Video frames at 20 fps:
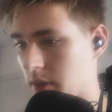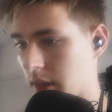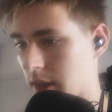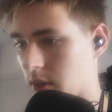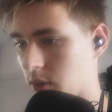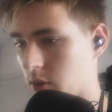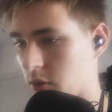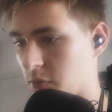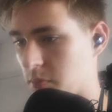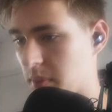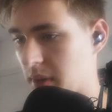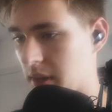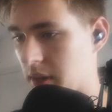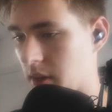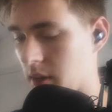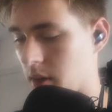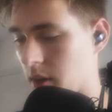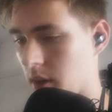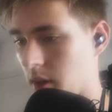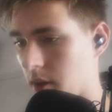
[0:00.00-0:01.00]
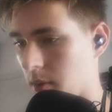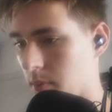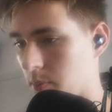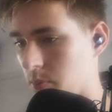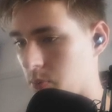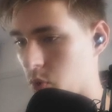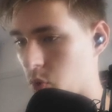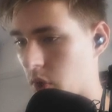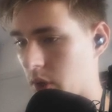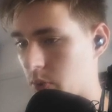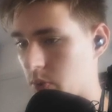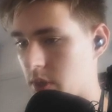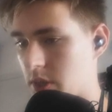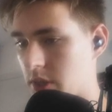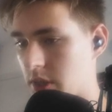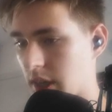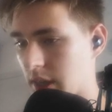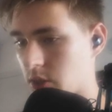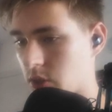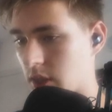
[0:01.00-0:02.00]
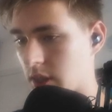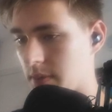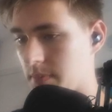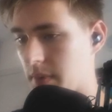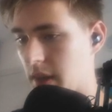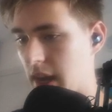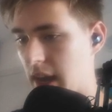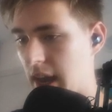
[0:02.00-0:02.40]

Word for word: that could have been uh, quite recent actually.